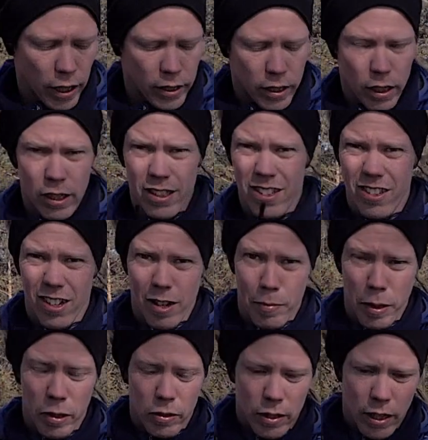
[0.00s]
I'd like to talk
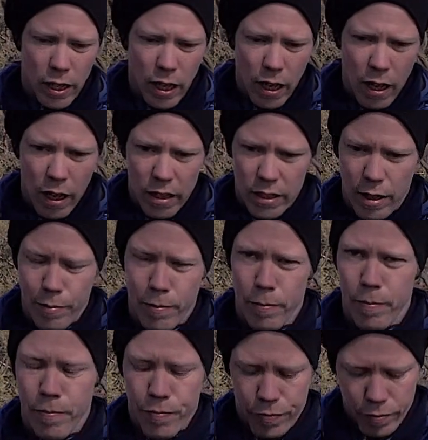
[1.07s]
about
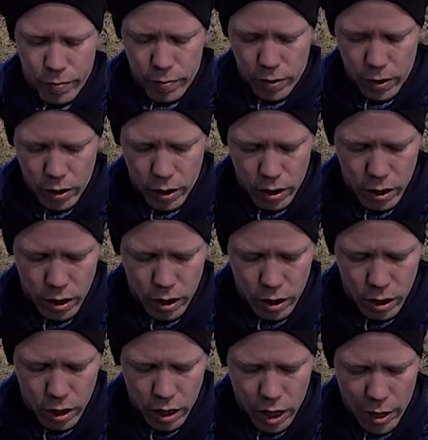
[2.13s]
some
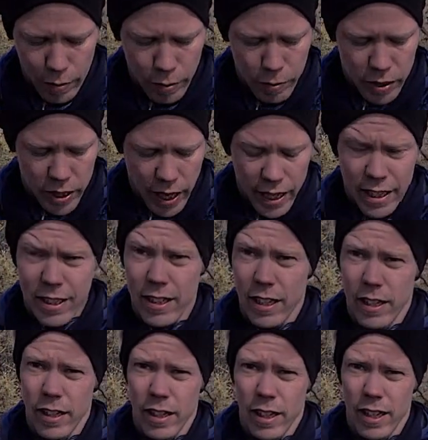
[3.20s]
common mistakes
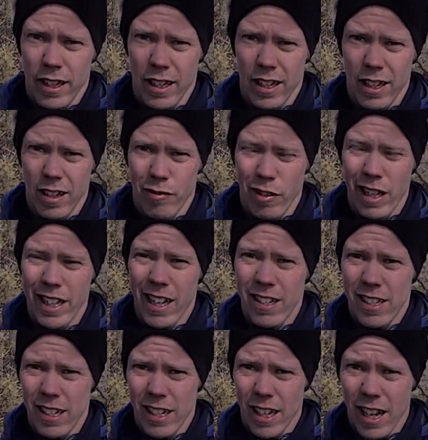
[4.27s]
in fly
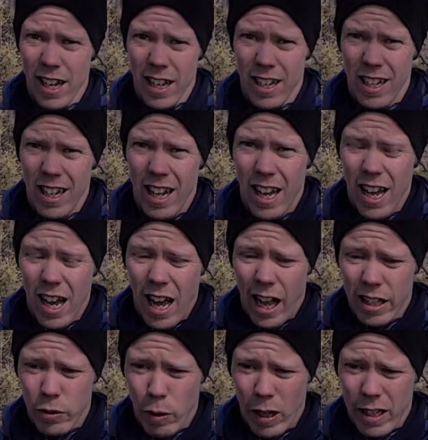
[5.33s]
casting,
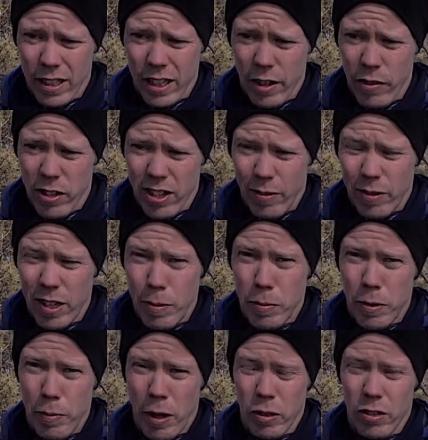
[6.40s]
as well as give you some
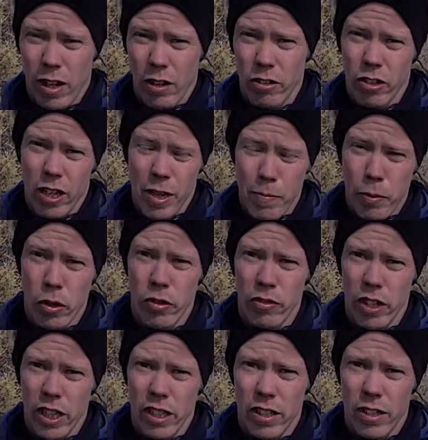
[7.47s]
tips about how to improve
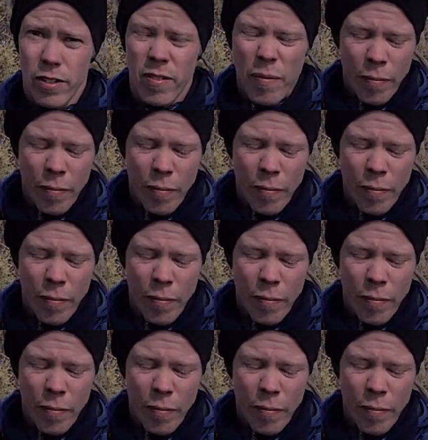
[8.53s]
these.